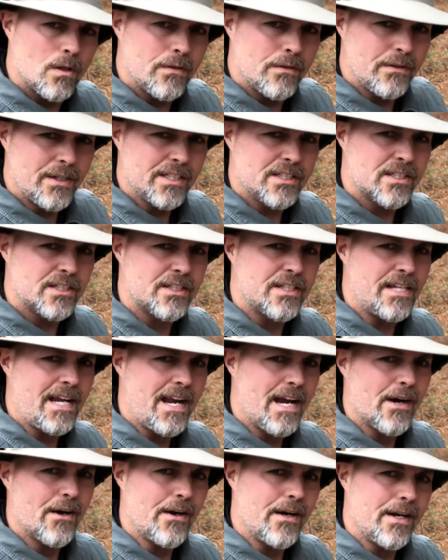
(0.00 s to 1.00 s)
this is the
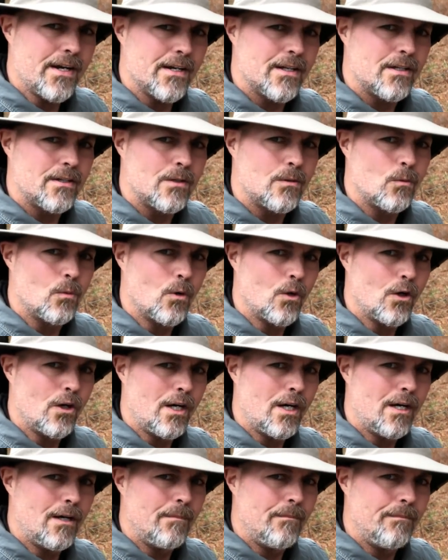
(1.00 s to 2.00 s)
area where
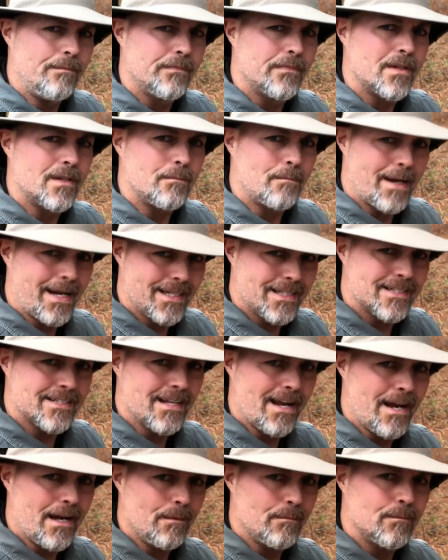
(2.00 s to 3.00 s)
um, me and
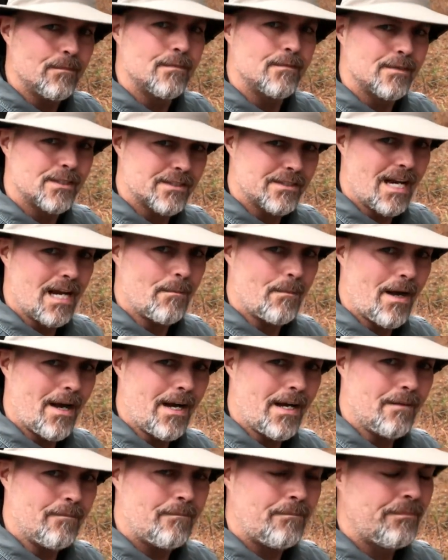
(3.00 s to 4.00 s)
Sam, Sam I
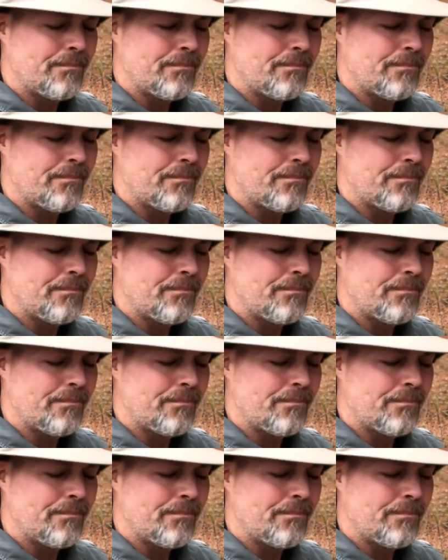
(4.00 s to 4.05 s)
am,